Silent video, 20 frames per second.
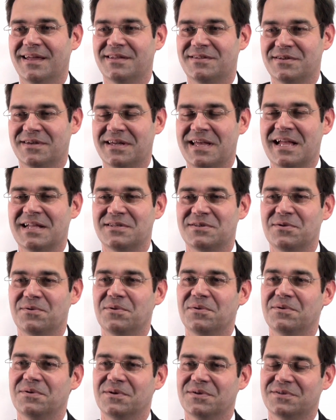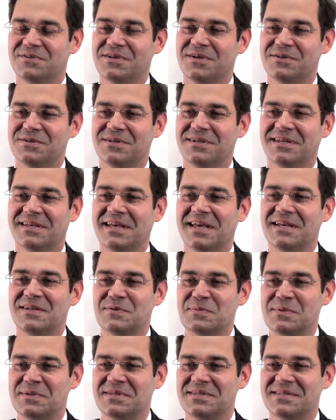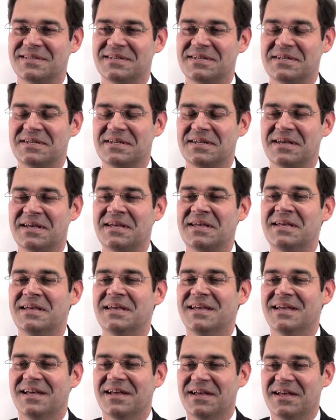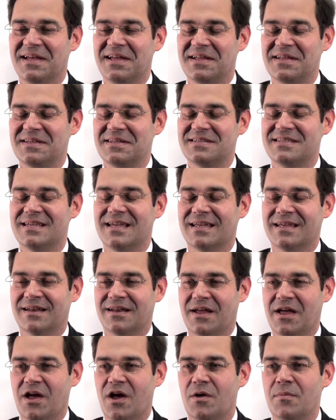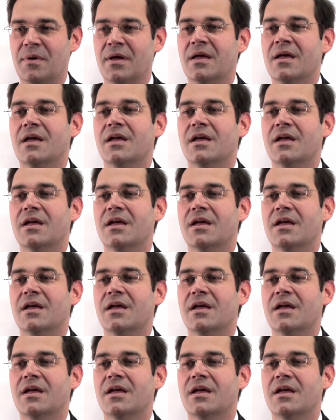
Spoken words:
to cancel all your social engagements and take it at home.